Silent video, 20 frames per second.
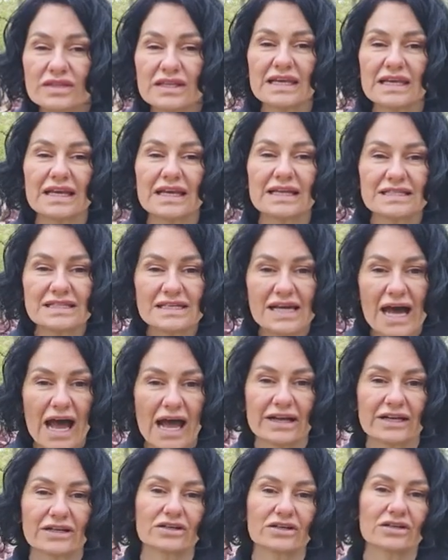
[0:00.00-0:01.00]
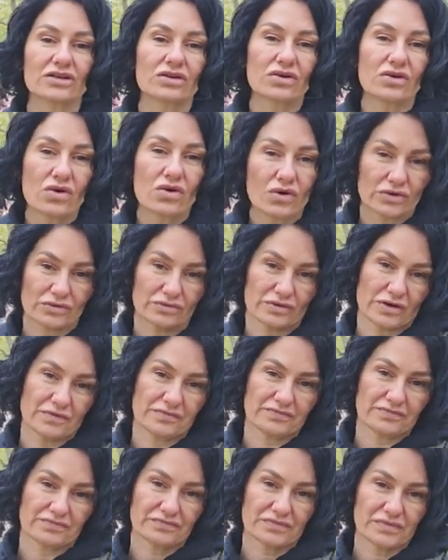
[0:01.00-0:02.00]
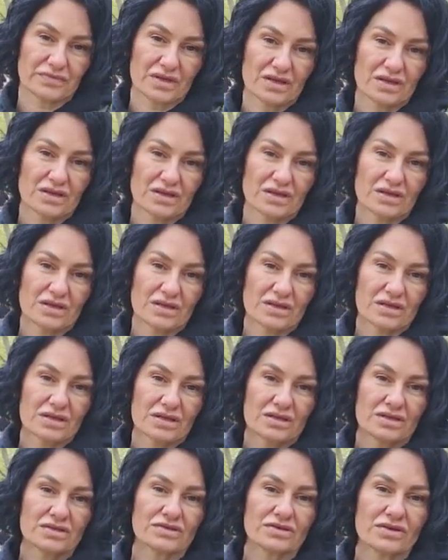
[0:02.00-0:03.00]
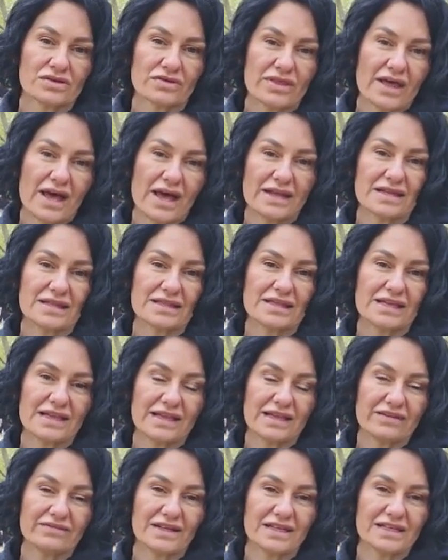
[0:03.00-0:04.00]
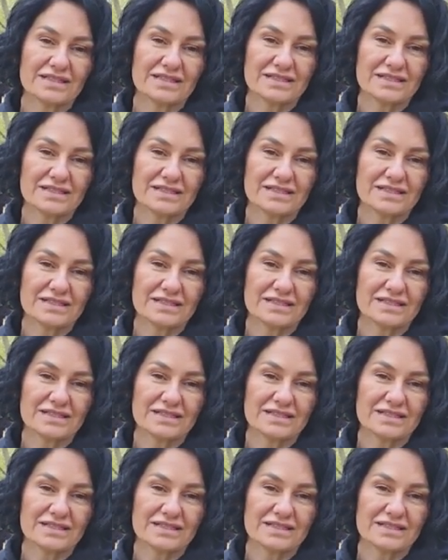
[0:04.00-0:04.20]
the entire courtroom so that the Evening